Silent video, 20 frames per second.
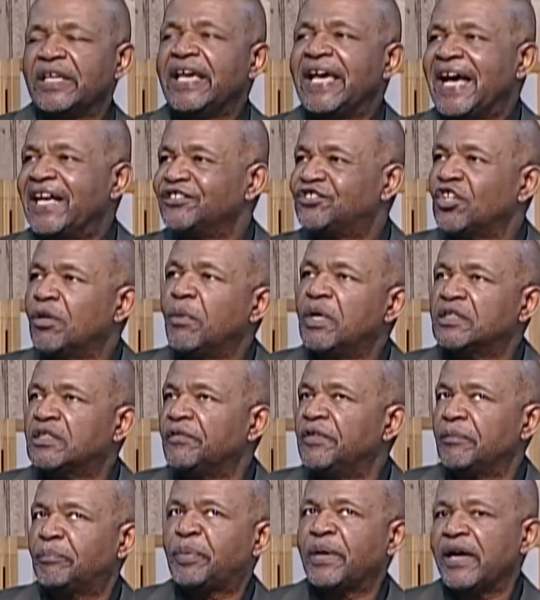how so much of
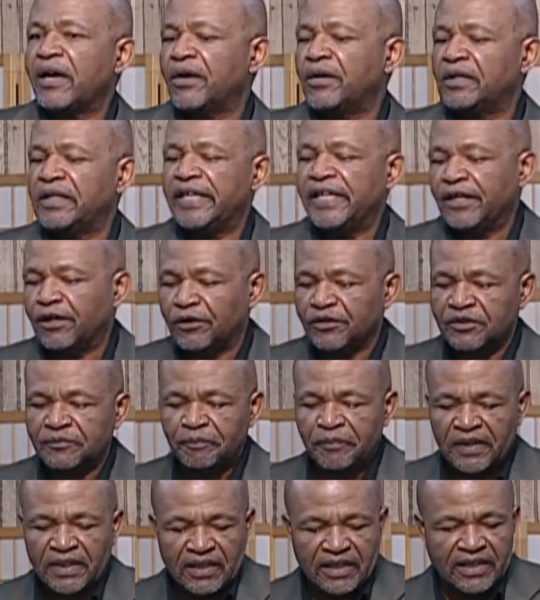it parallels,
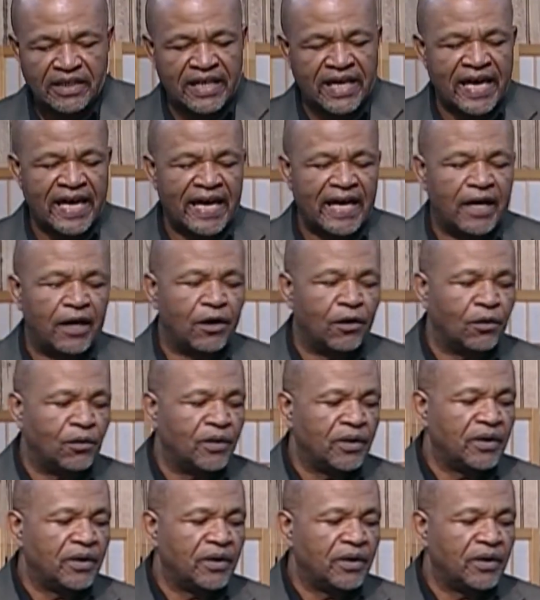and how